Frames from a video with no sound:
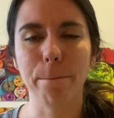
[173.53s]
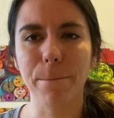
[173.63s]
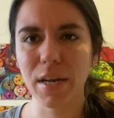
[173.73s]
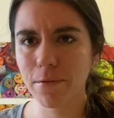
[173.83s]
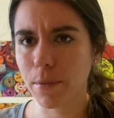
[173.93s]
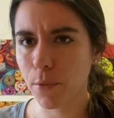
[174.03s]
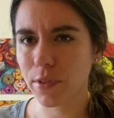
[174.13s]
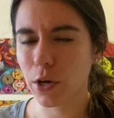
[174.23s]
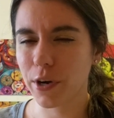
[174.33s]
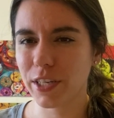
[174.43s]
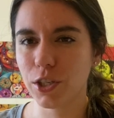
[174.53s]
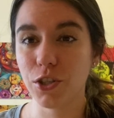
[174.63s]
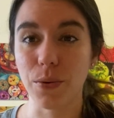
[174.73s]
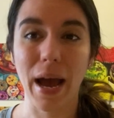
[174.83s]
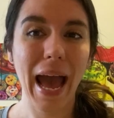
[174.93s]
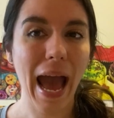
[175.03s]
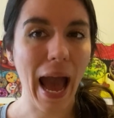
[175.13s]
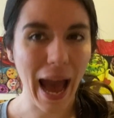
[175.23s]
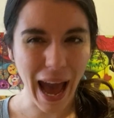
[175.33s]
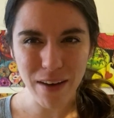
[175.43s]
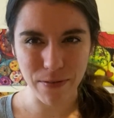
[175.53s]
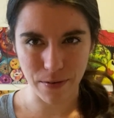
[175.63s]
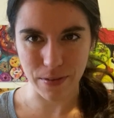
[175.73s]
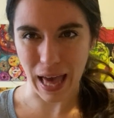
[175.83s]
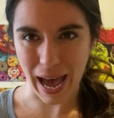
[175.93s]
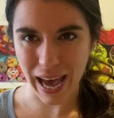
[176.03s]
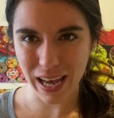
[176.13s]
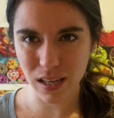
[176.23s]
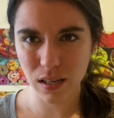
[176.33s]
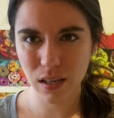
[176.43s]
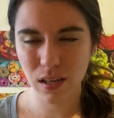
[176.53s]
but if I'm only going to do half of that,